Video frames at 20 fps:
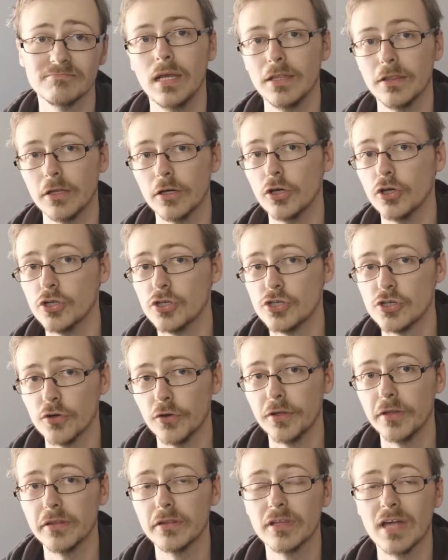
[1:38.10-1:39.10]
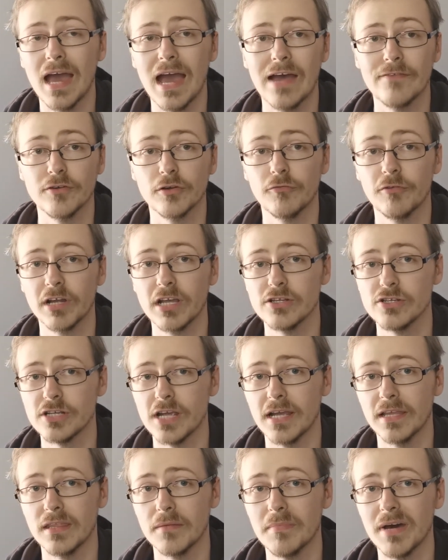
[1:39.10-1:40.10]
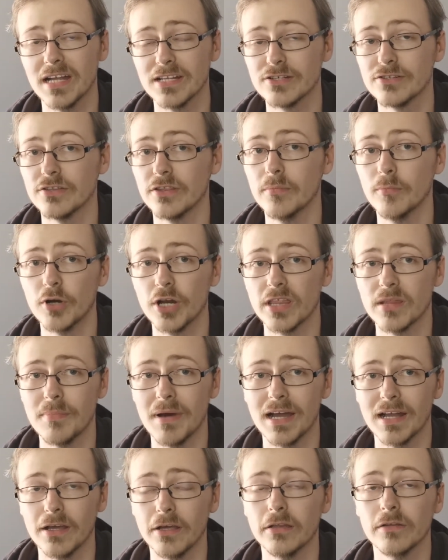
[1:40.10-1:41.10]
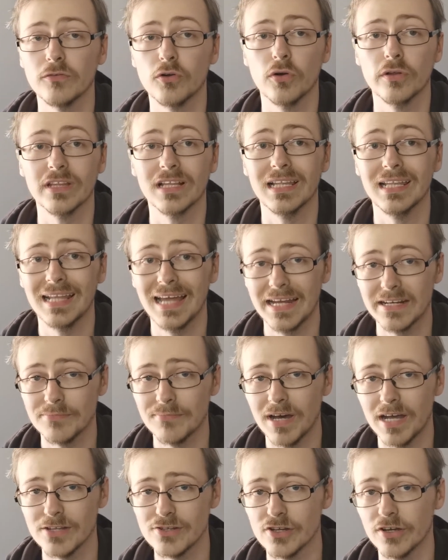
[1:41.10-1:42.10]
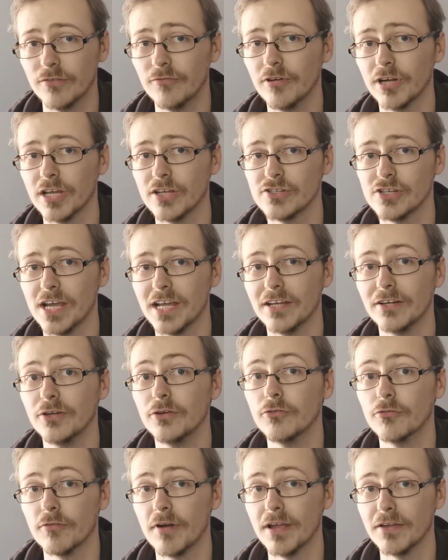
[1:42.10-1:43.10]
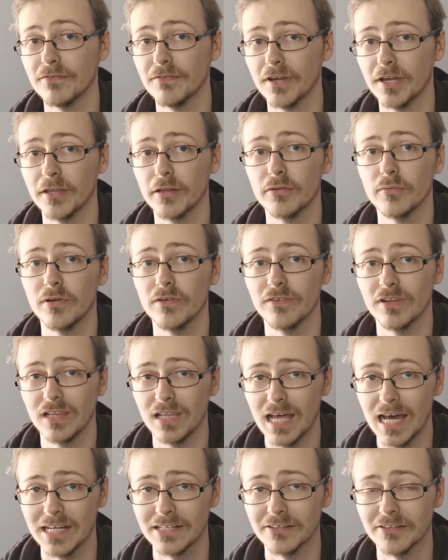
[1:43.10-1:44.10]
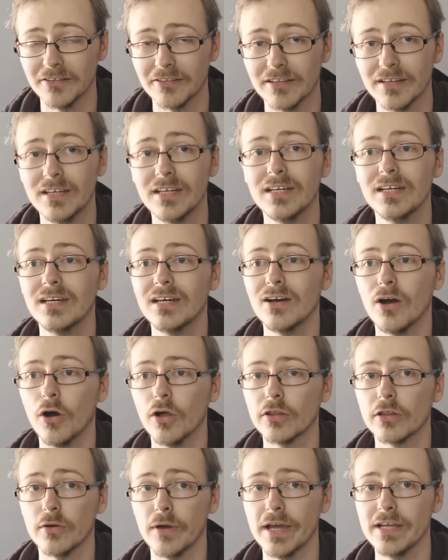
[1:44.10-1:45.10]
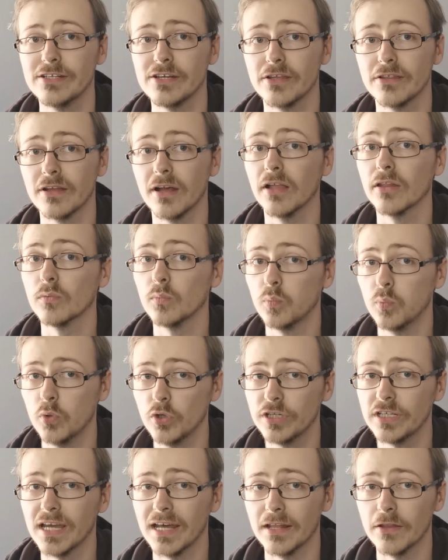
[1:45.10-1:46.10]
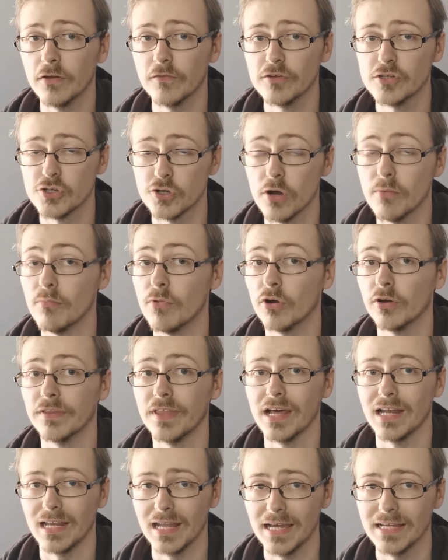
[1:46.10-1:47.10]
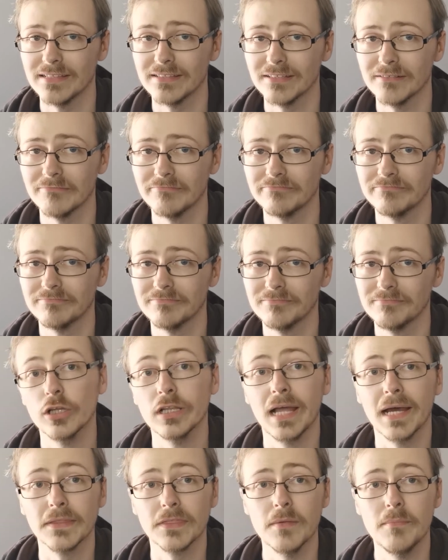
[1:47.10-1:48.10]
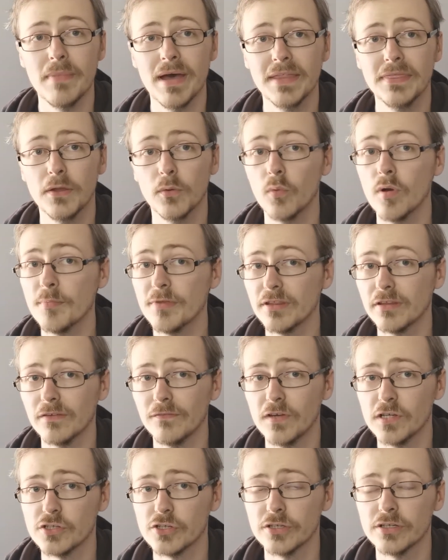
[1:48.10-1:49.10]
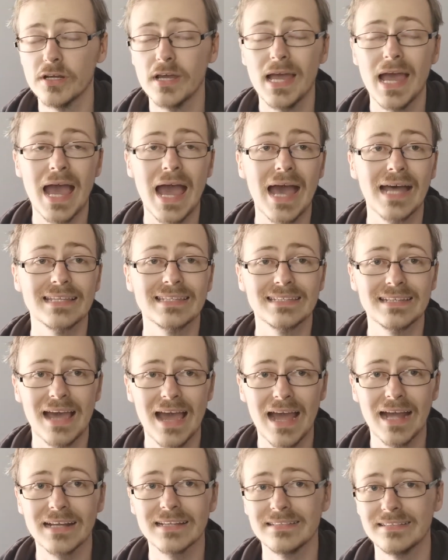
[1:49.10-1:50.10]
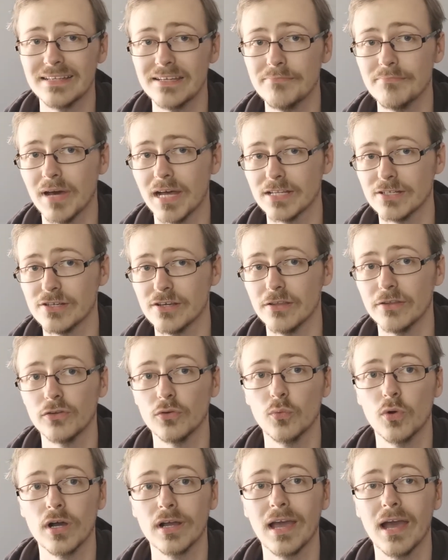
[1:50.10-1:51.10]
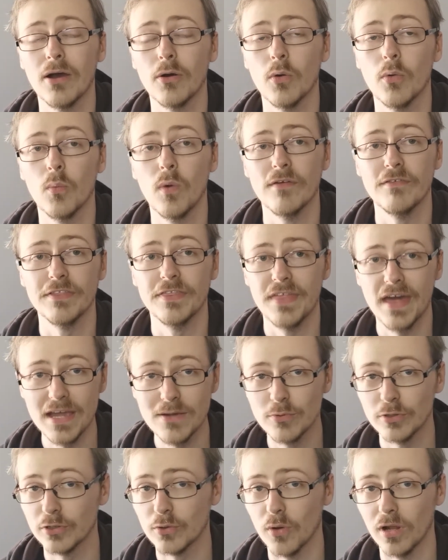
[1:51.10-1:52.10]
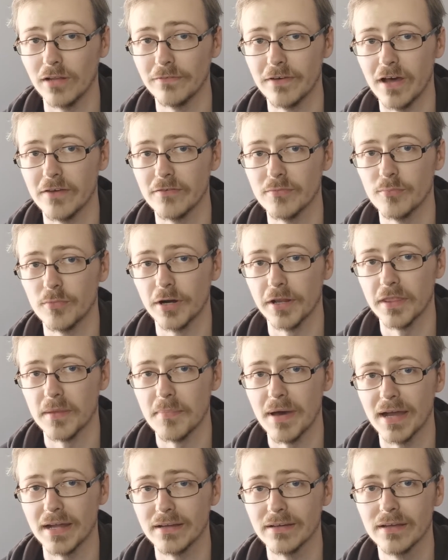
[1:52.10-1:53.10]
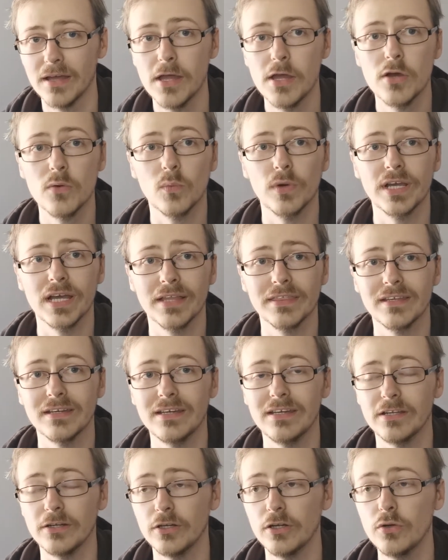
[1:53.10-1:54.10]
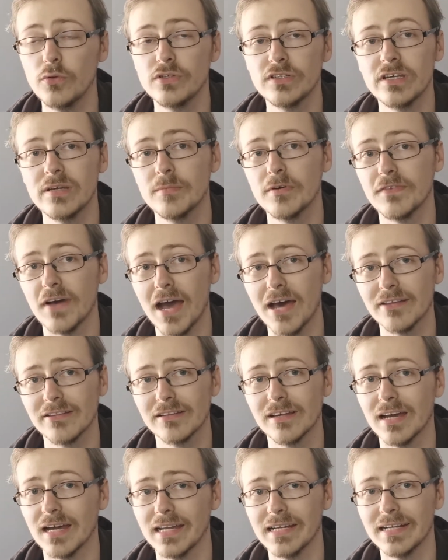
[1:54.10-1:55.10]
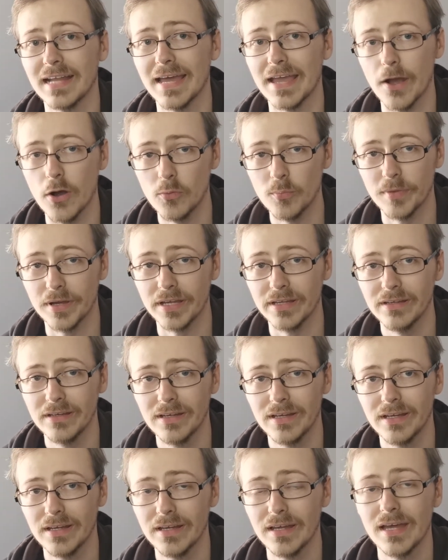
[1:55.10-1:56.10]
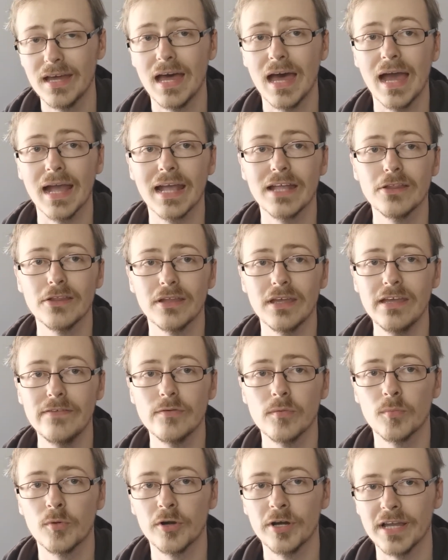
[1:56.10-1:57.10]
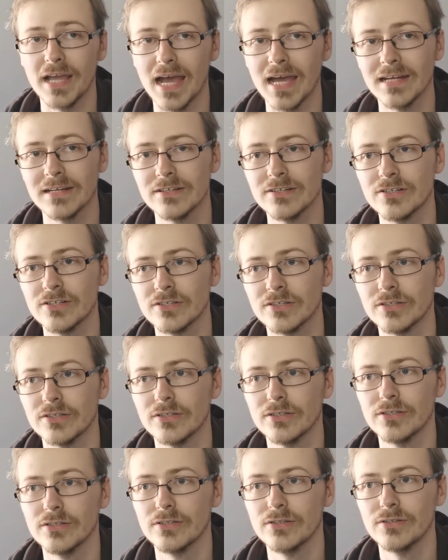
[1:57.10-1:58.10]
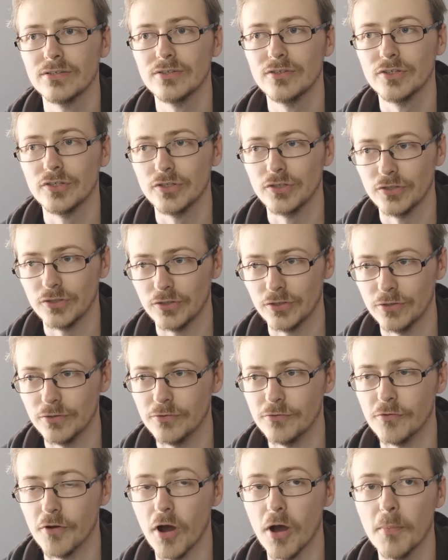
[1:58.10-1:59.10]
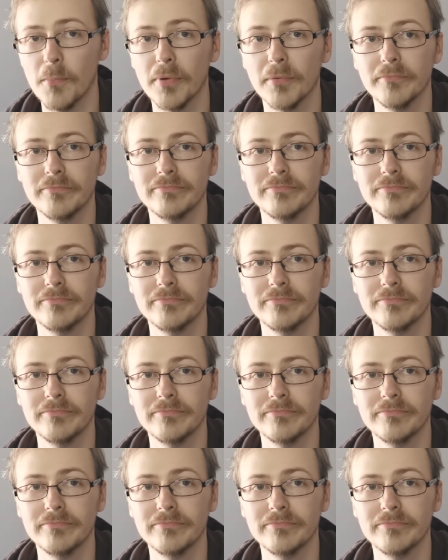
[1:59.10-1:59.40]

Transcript: It's a good choice having Ricochet in the match. The Money in the Bank is, of course, a ladder match, and Ricochet can do great things with ladders. Also, AJ Styles would get another shot, more on that later. Unlike the men, the women's division had tag team matches to work out whether they would qualify for Money in the Bank we had the new team of Asuka and Naomi against Eva Marie and Doudrop.